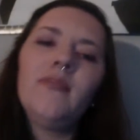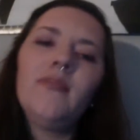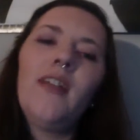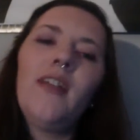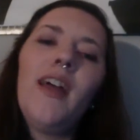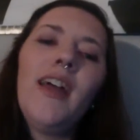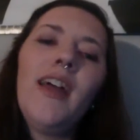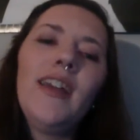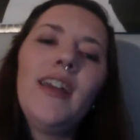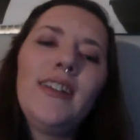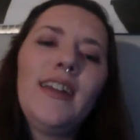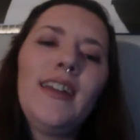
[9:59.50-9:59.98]

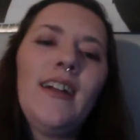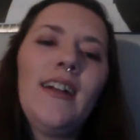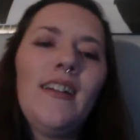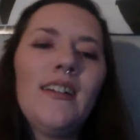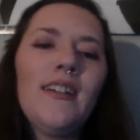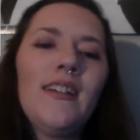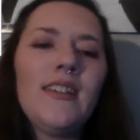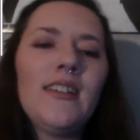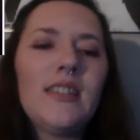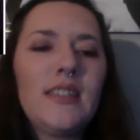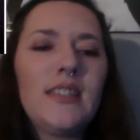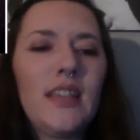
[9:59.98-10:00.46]
Karen
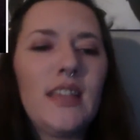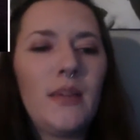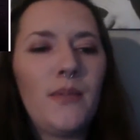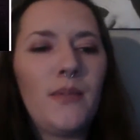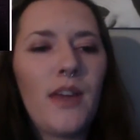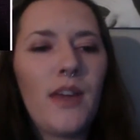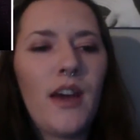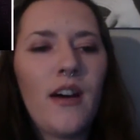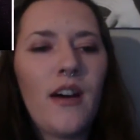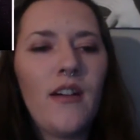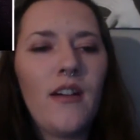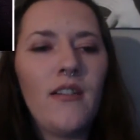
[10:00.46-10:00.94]

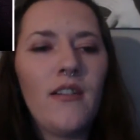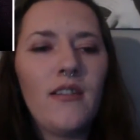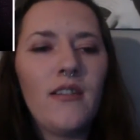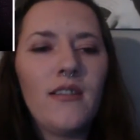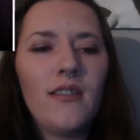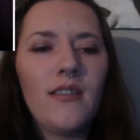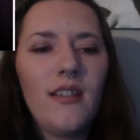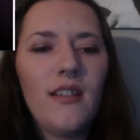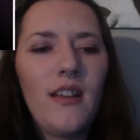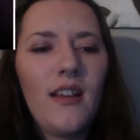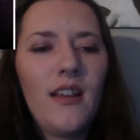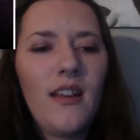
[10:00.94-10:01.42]
Singvale.
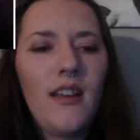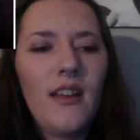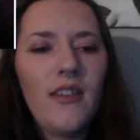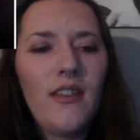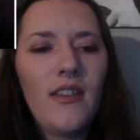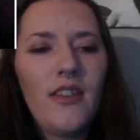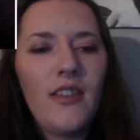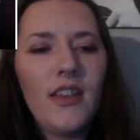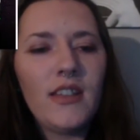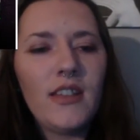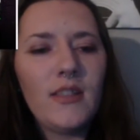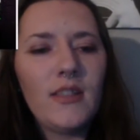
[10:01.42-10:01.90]

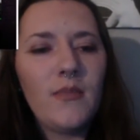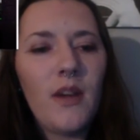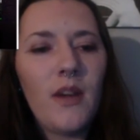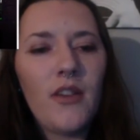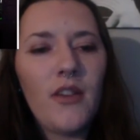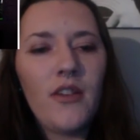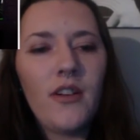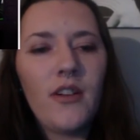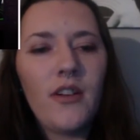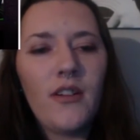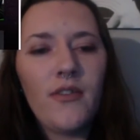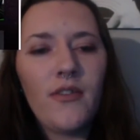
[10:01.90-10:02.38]
This
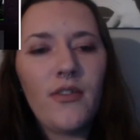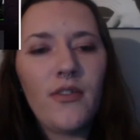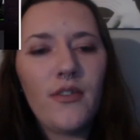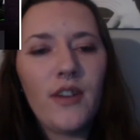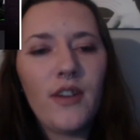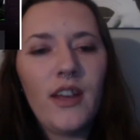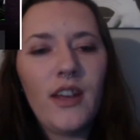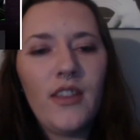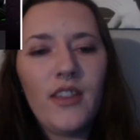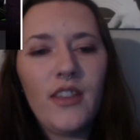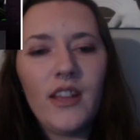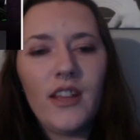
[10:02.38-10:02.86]
mother of three
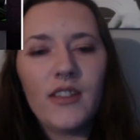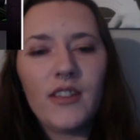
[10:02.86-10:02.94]
thinks her